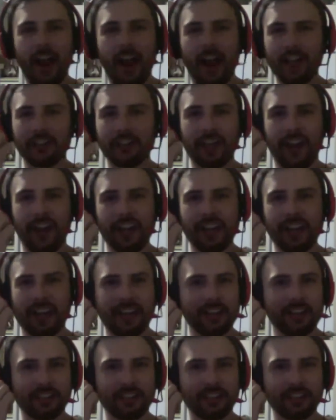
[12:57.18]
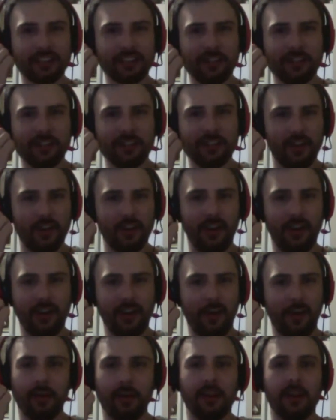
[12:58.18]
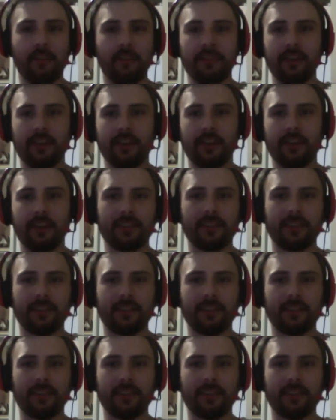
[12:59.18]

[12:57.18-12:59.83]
to get into Chivalry because I thought I would love it. Like I